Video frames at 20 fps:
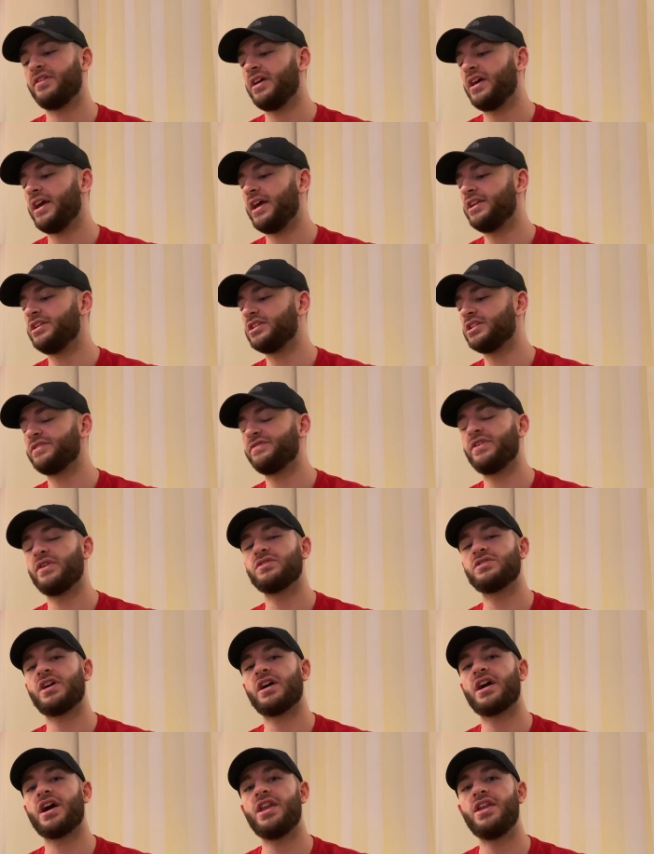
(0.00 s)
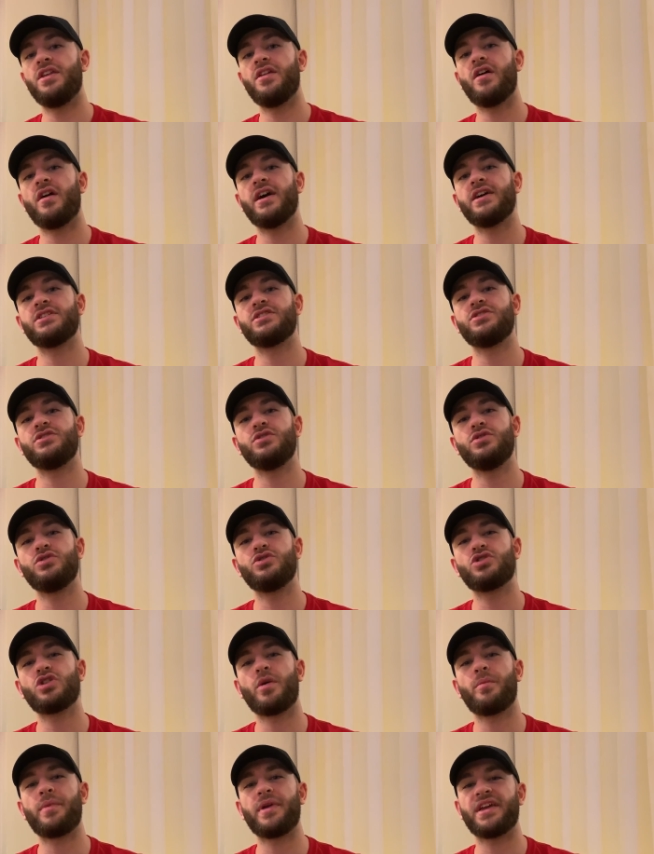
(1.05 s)
It just feels like a nice
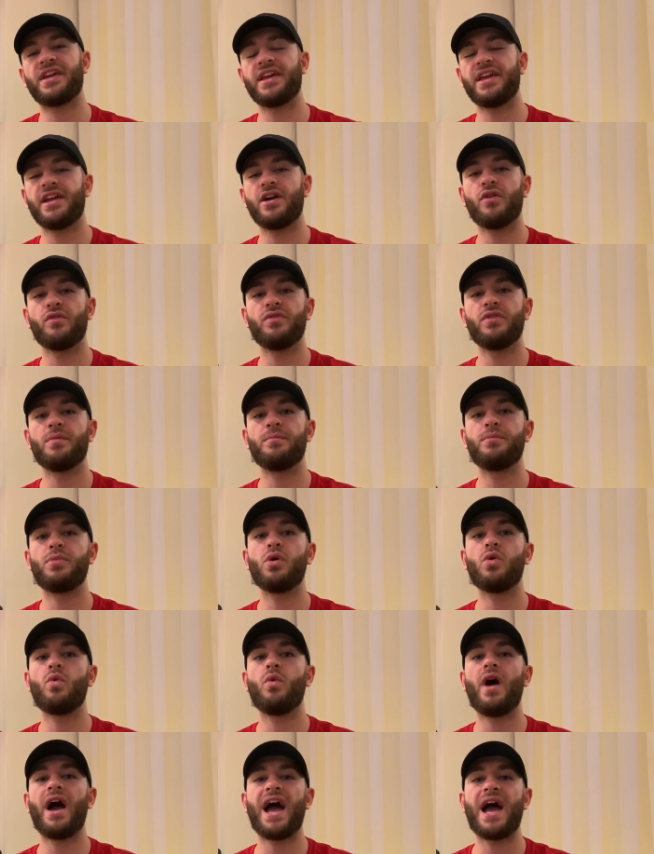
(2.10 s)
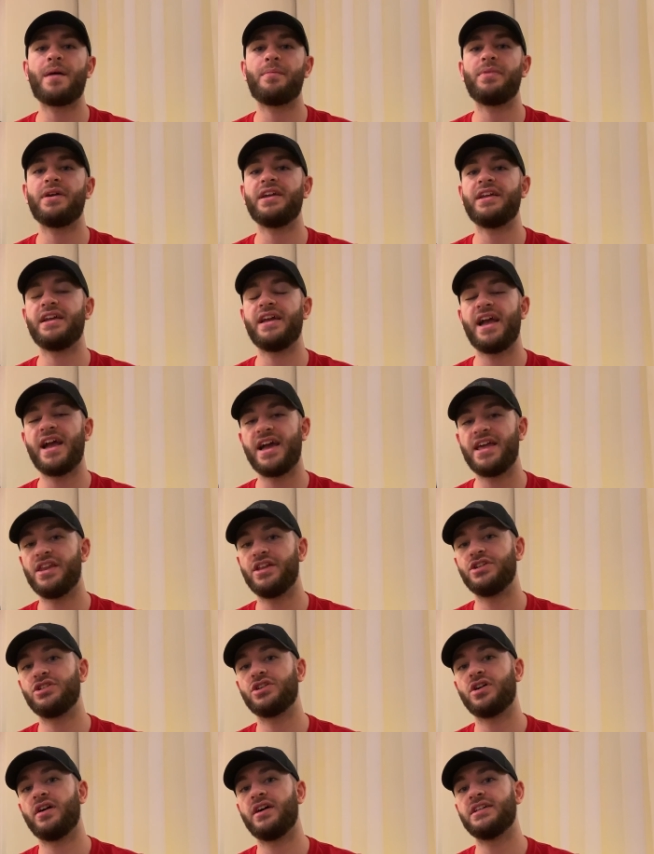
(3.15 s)
nootropic-y, on the ball, happy,
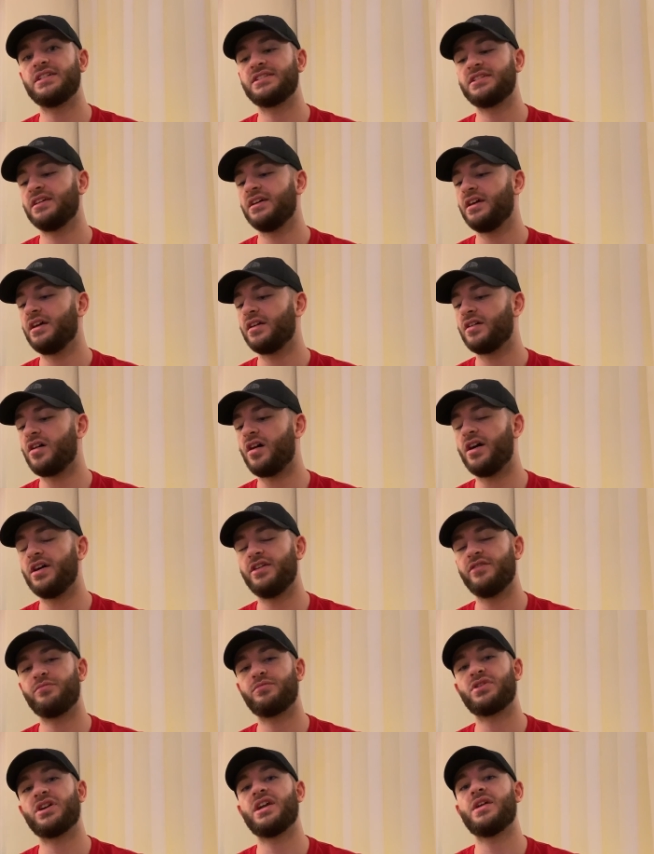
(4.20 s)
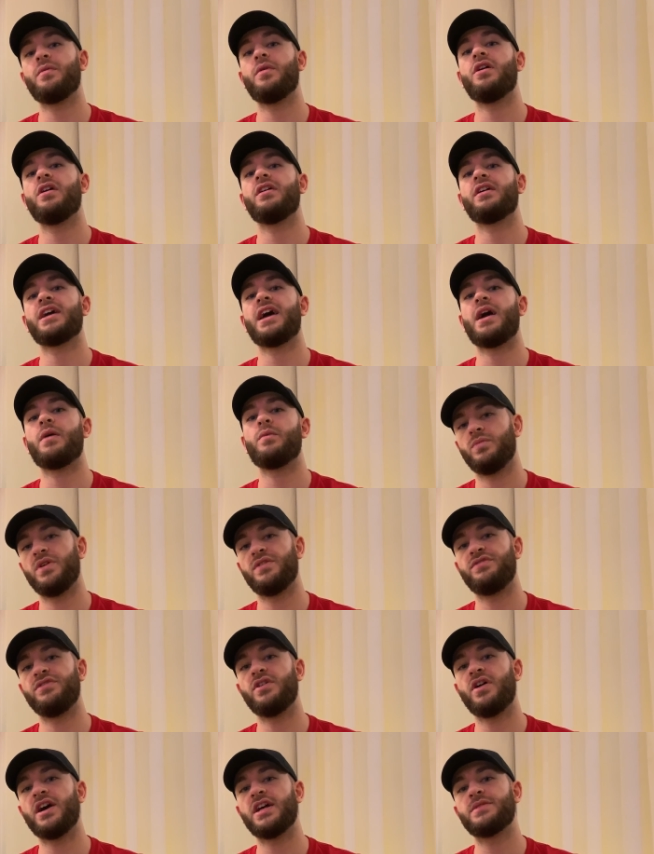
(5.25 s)
energised kind of pre-workout with
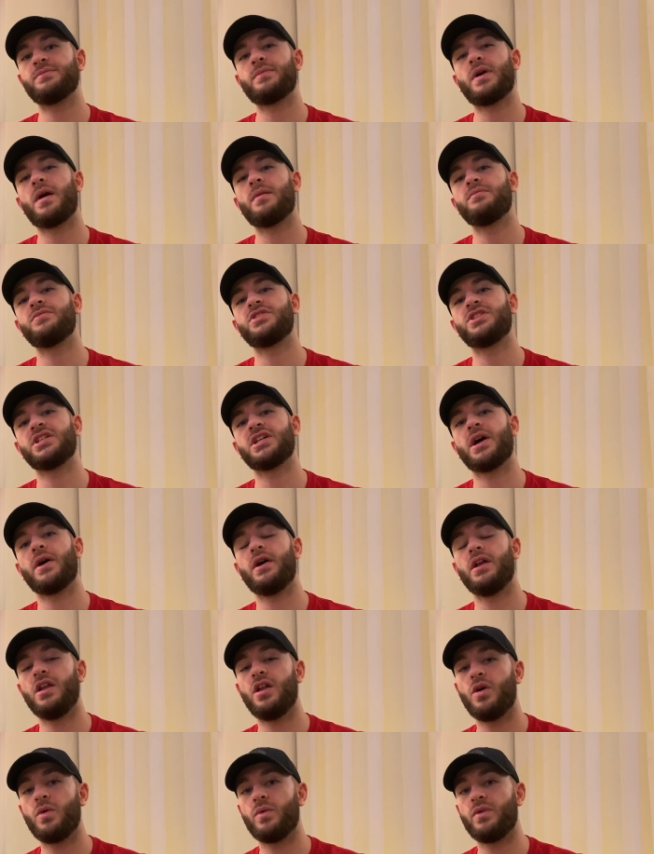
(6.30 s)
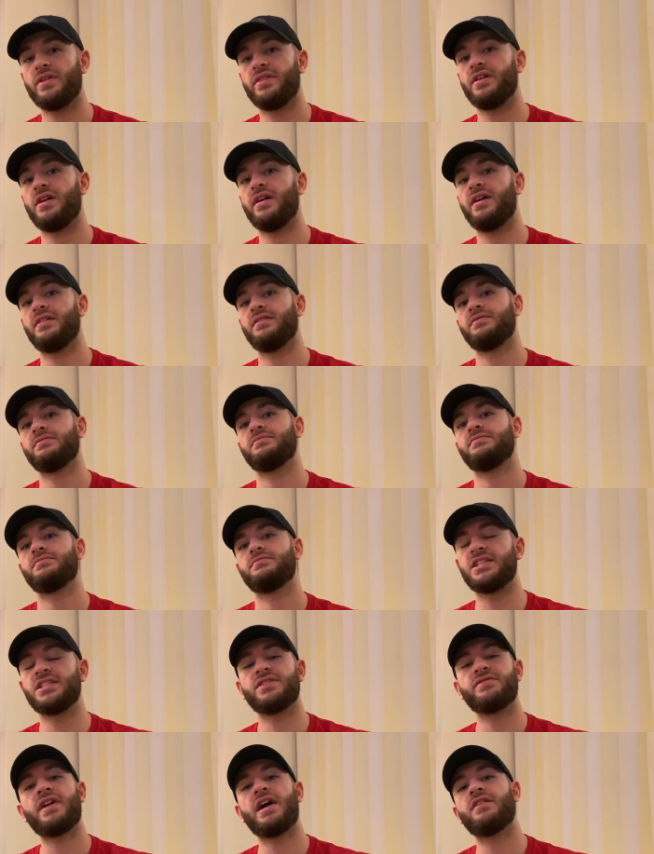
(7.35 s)
nice pumps to go along with that.
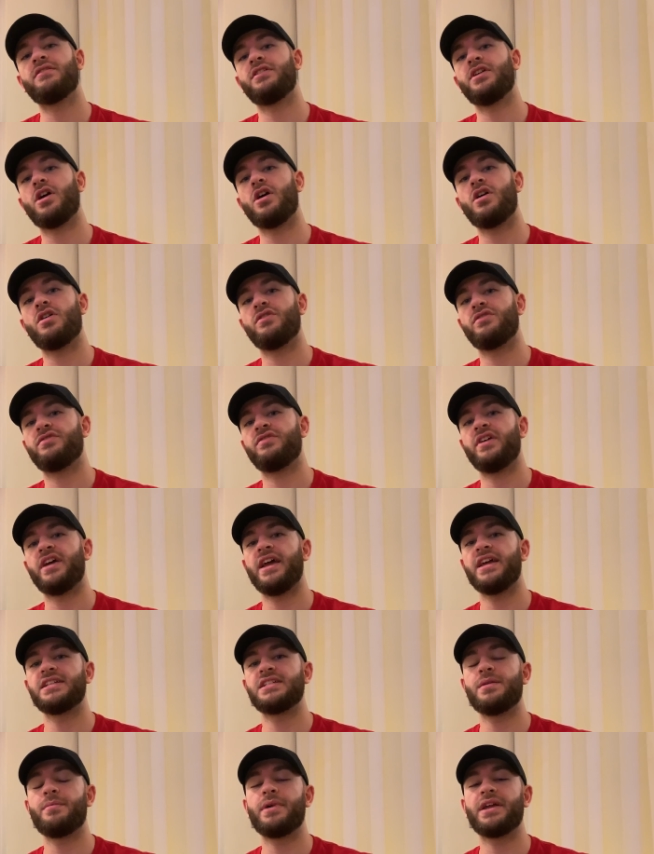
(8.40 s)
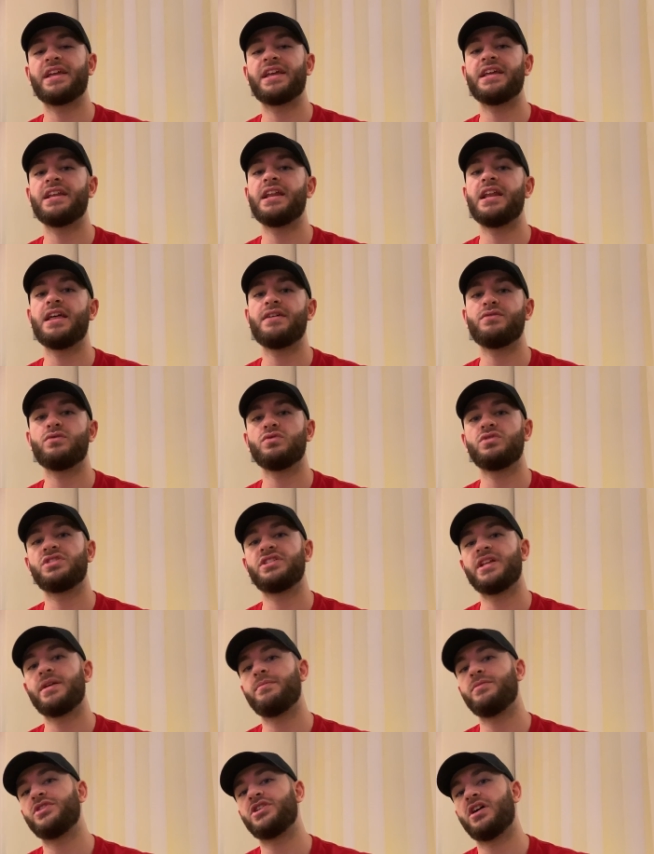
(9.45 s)
To round it off, it's a beginner level
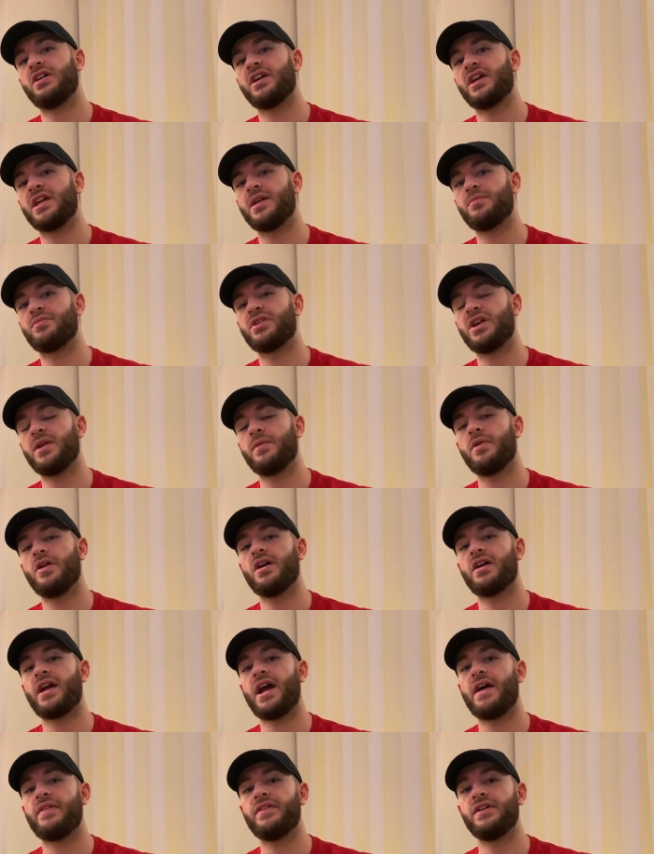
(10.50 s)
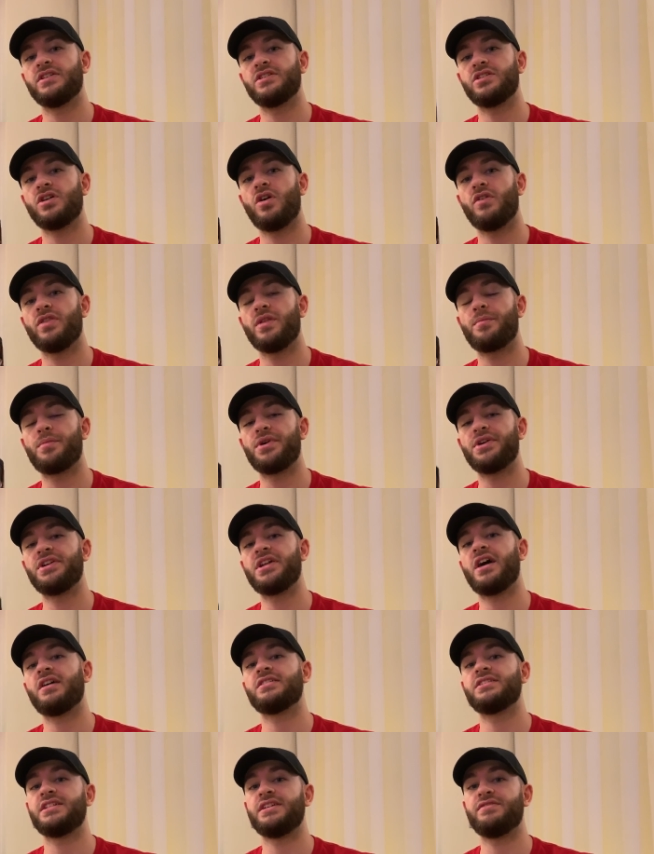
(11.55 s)
Stim Junkie pre-workout that's on the
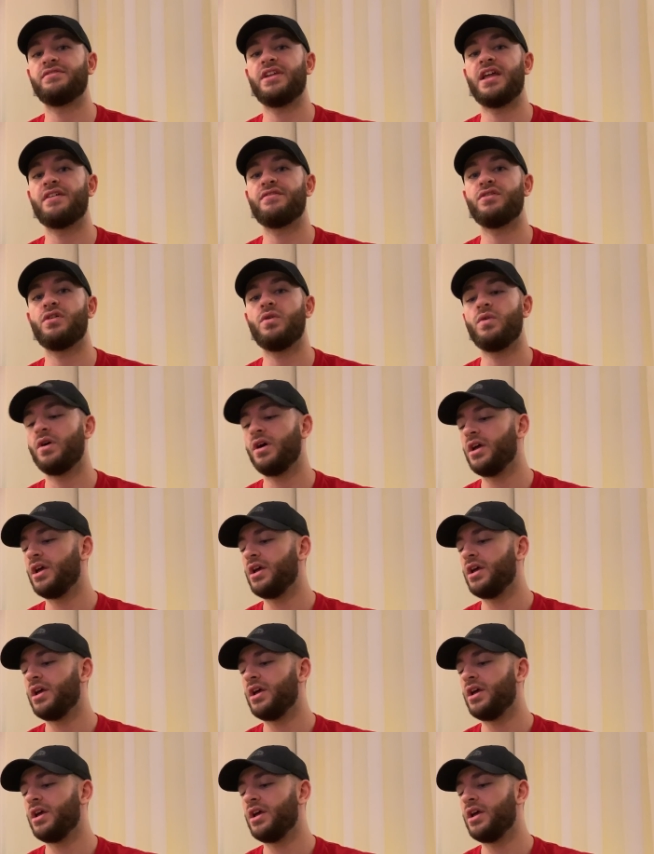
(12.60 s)
productive level.